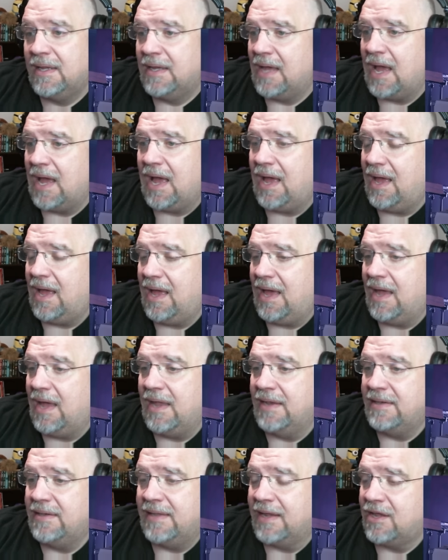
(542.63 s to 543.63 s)

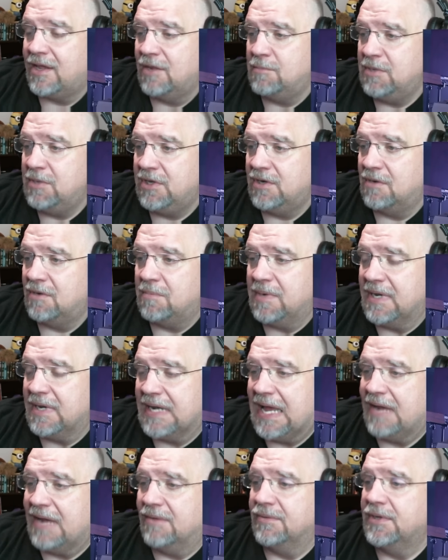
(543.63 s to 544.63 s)
Uh, they could be European.
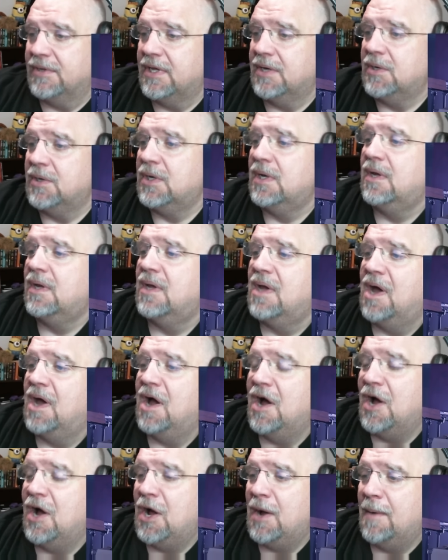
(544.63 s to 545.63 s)
I don't know.
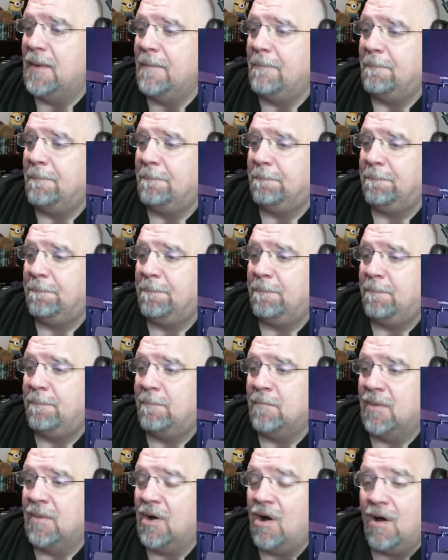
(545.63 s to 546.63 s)
Um,
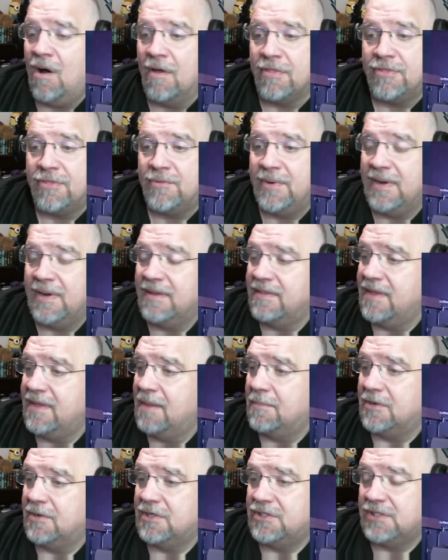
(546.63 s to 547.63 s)
but all three of
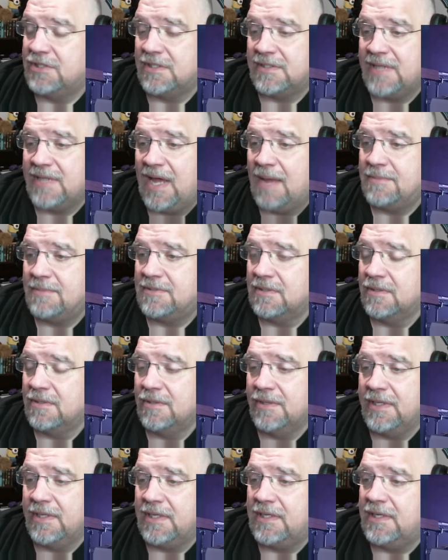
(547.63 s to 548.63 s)
them are just
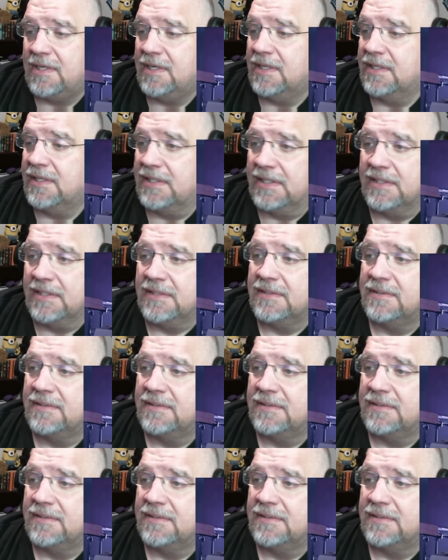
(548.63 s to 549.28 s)
absolutely killing it.